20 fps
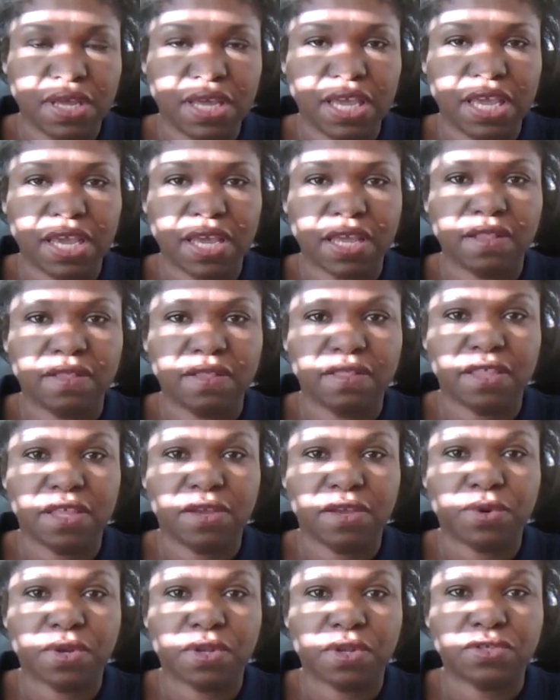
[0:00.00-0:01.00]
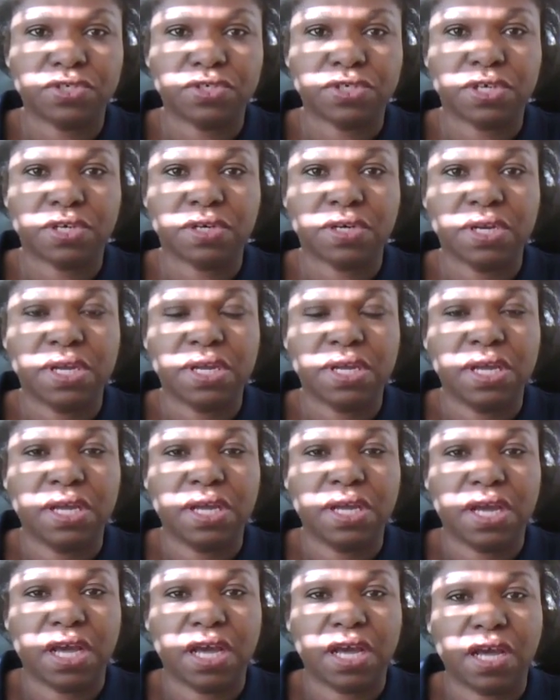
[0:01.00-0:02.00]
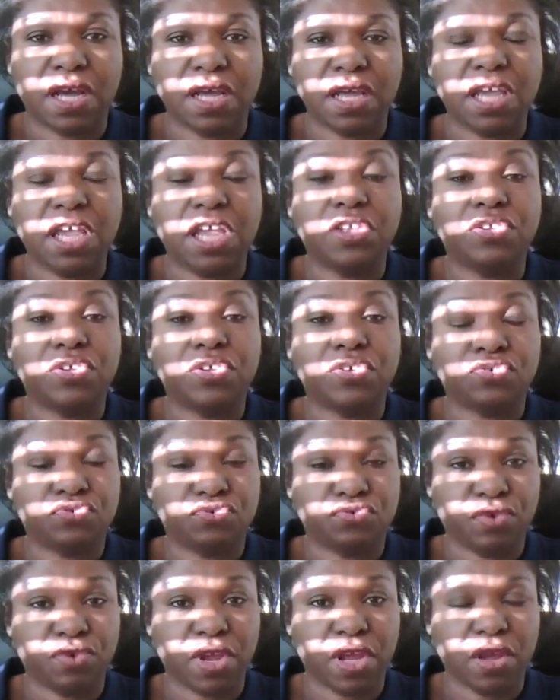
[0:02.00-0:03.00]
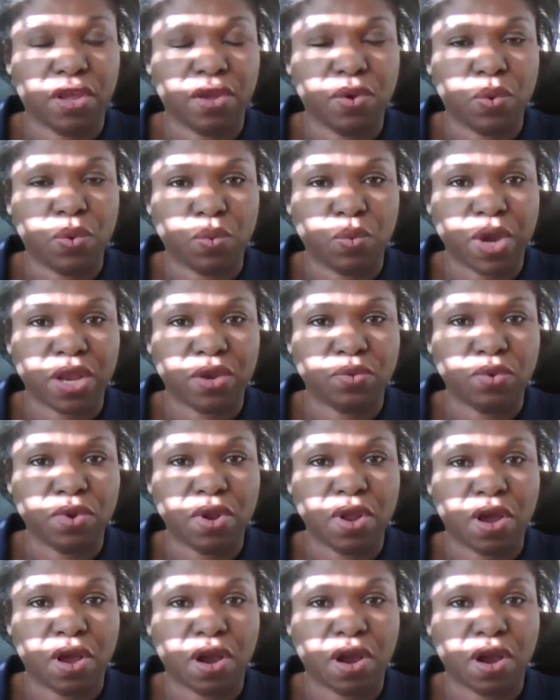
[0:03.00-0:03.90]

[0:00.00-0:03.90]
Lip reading: in the realtor industry when